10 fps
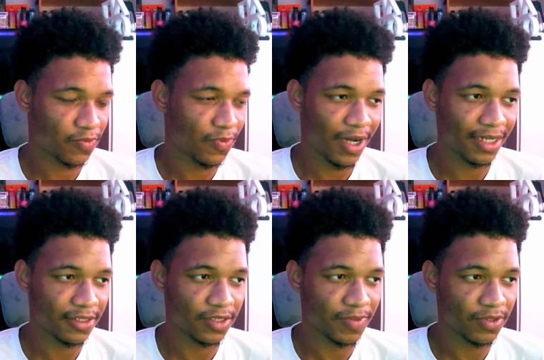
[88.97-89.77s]
what I
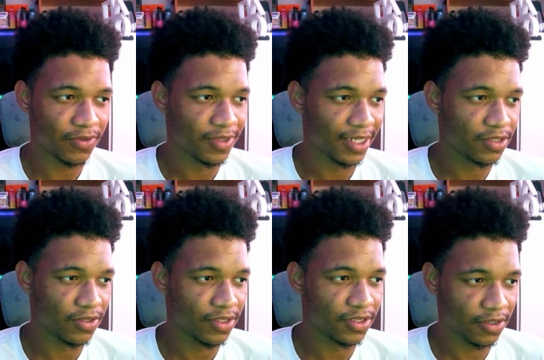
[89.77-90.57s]
used to be doing like two
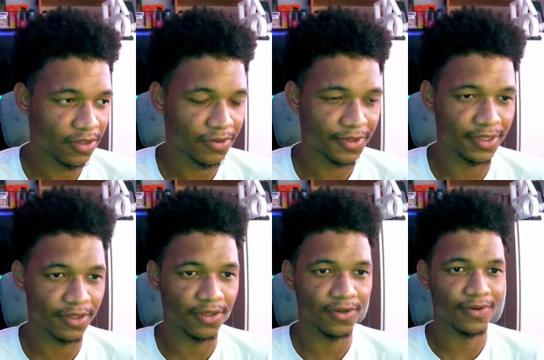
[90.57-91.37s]
years ago.
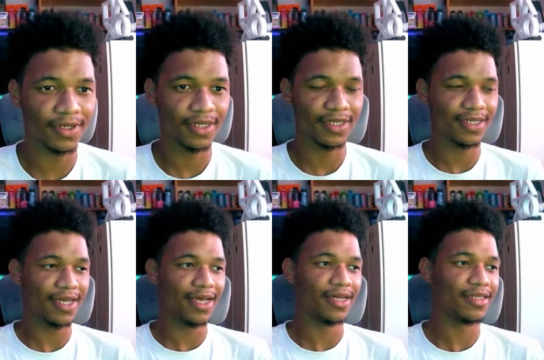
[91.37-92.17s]
So
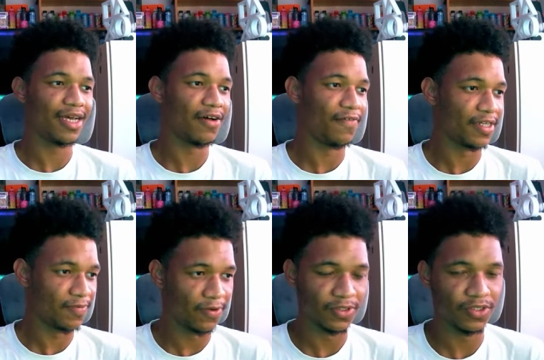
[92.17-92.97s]
yeah, now fast
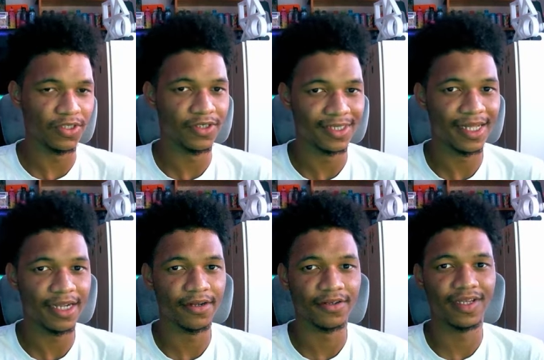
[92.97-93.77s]
forward two years
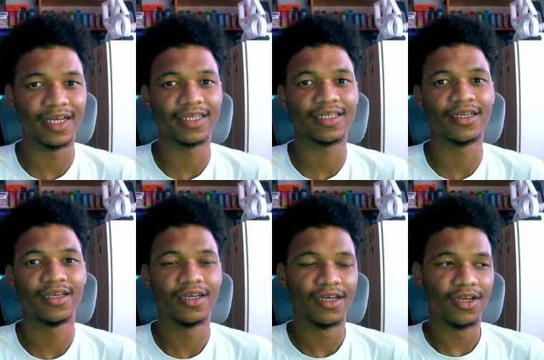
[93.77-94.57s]
later, like
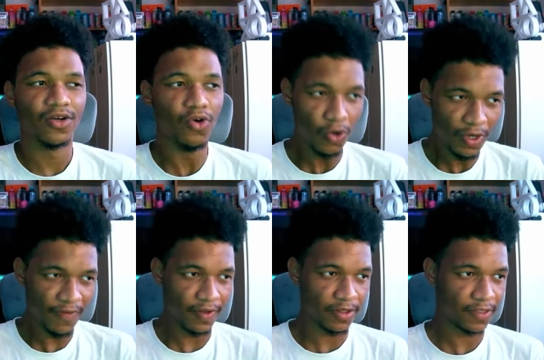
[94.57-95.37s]
who
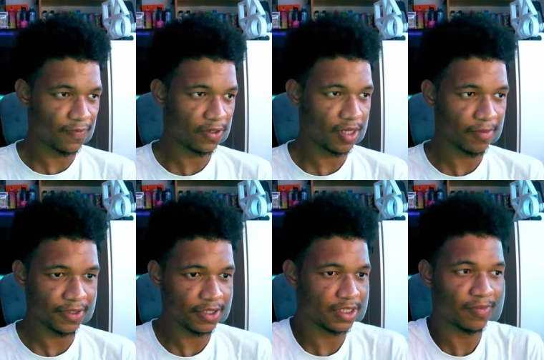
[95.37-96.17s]
even does Fortnite
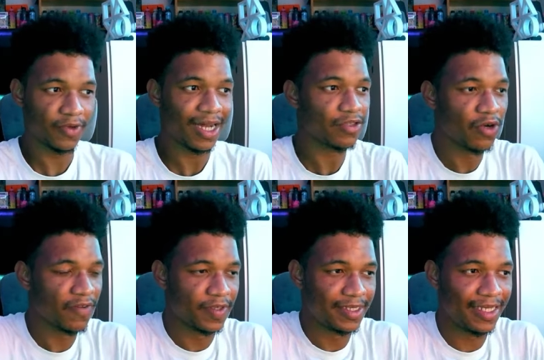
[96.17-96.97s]
montage anymore? I don't
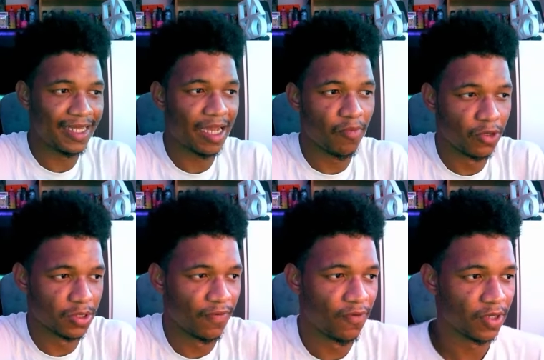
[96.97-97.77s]
even see like most
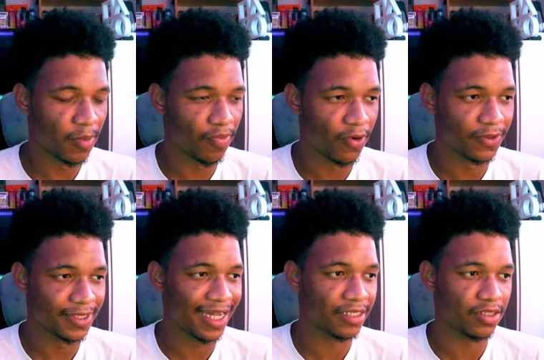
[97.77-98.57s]
of the Fortnite pros
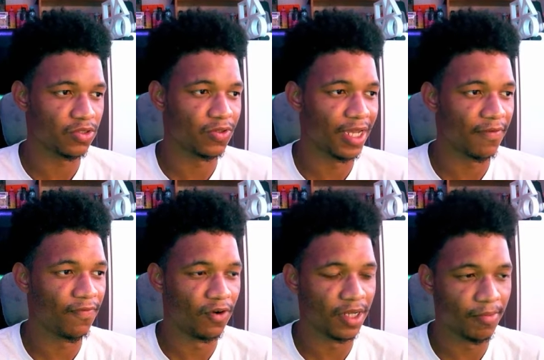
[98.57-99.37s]
actually do like
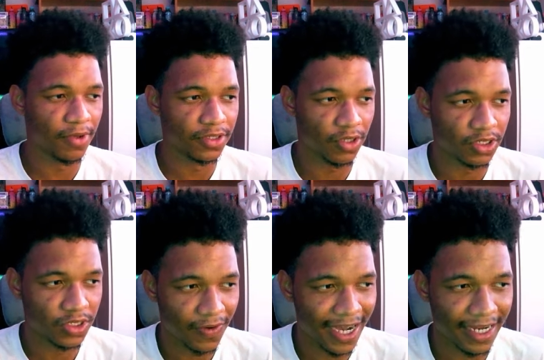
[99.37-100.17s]
Fortnite montages
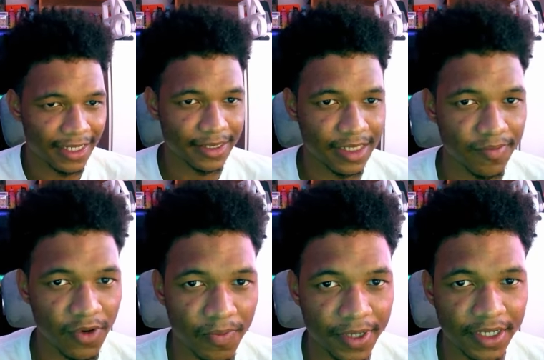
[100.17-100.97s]
or highlights
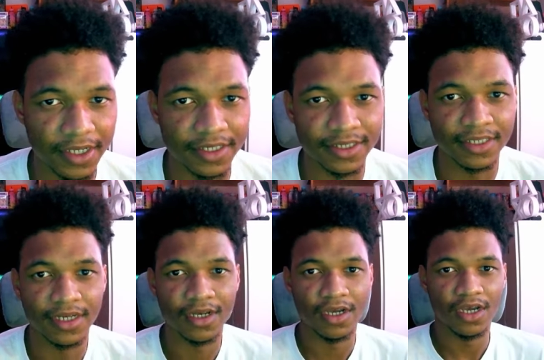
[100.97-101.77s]
anymore because
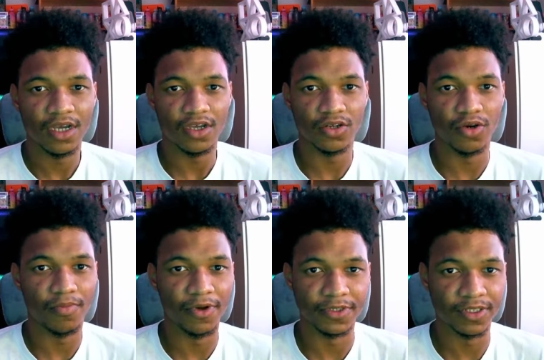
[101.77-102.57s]
you know
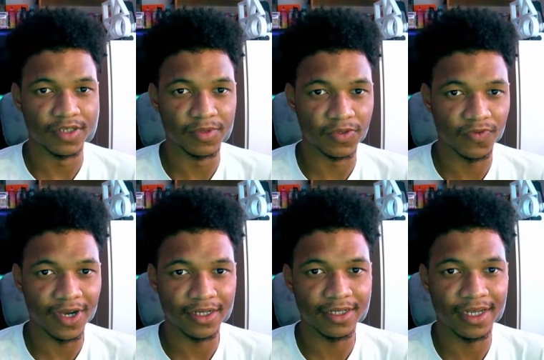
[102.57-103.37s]
most of them just
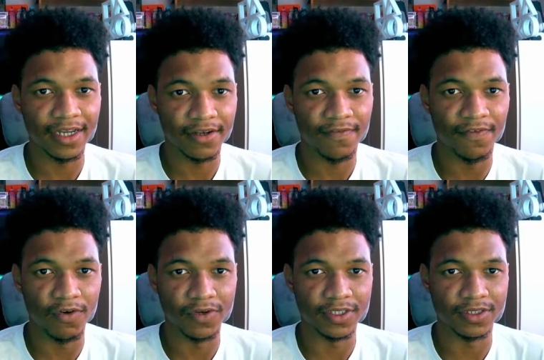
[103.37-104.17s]
rather like
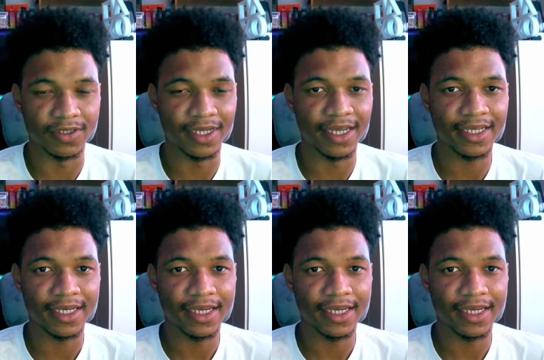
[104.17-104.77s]
focus on like